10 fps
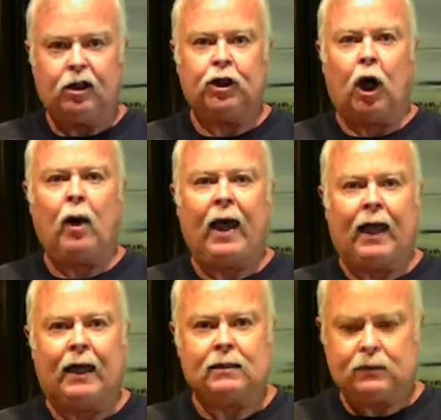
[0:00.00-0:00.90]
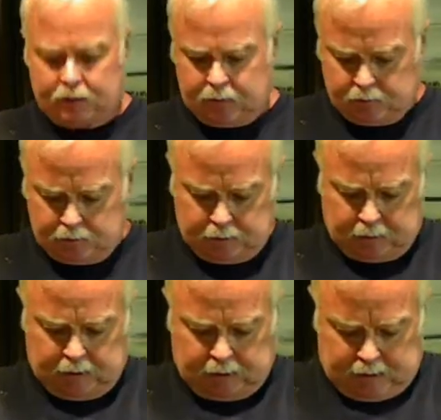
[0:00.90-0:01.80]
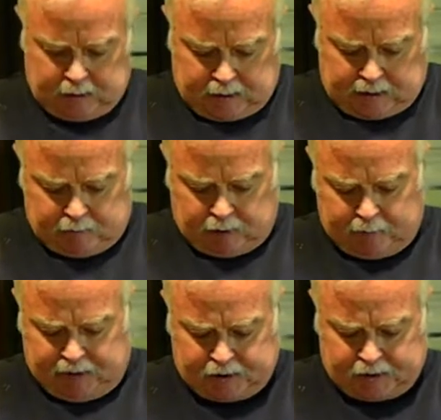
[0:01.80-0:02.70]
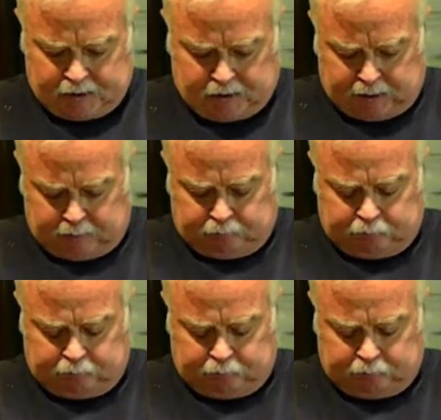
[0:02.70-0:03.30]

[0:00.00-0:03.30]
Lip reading: your hands, and we're going to mix this all up.